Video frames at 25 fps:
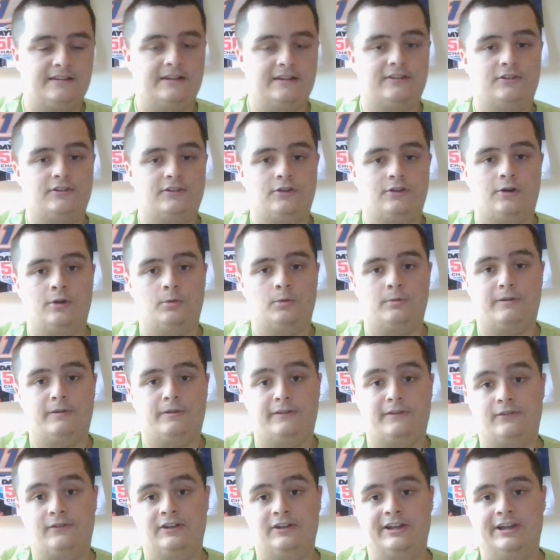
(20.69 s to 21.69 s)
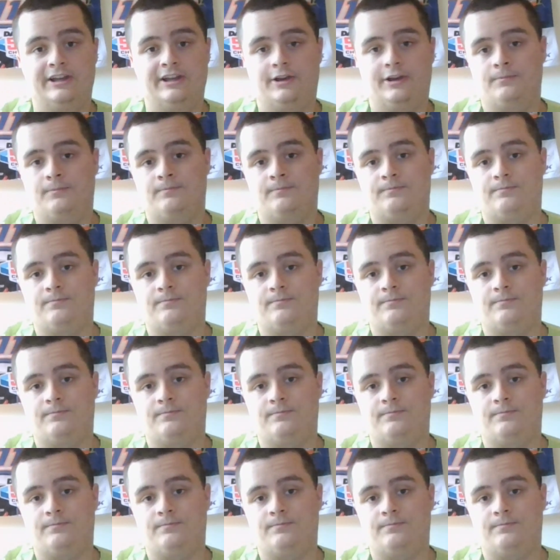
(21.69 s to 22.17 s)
get started with this video.